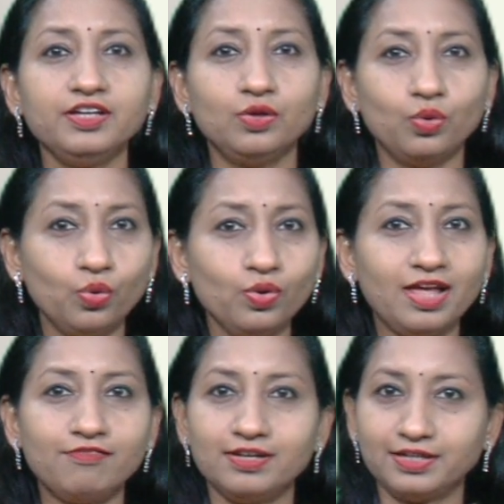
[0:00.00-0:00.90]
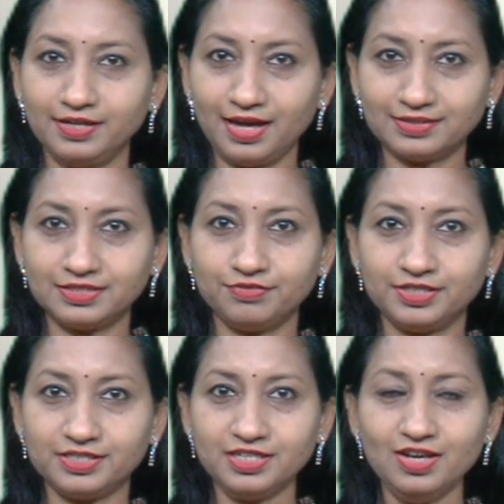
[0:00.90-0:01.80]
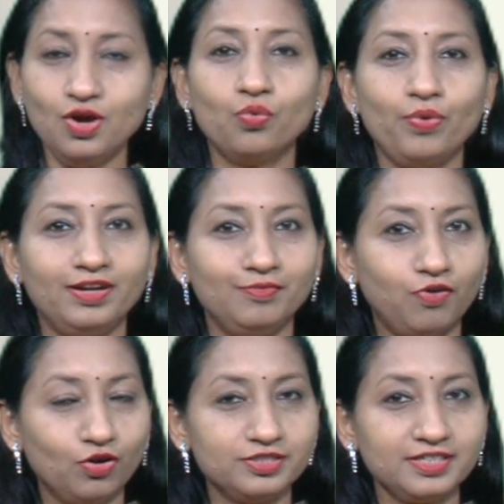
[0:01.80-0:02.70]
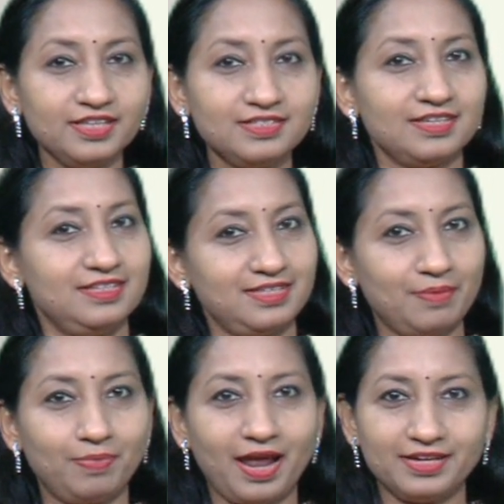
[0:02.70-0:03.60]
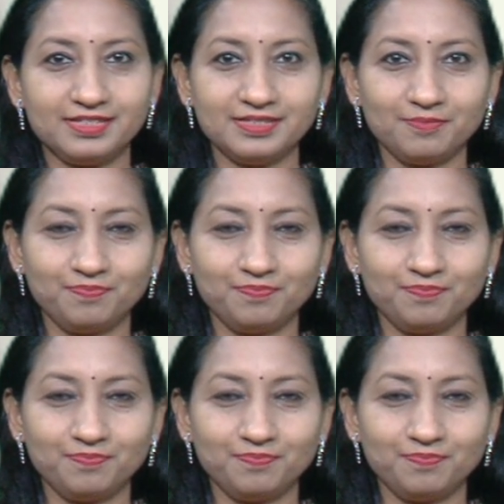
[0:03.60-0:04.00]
low level conductivity when voltage is applied.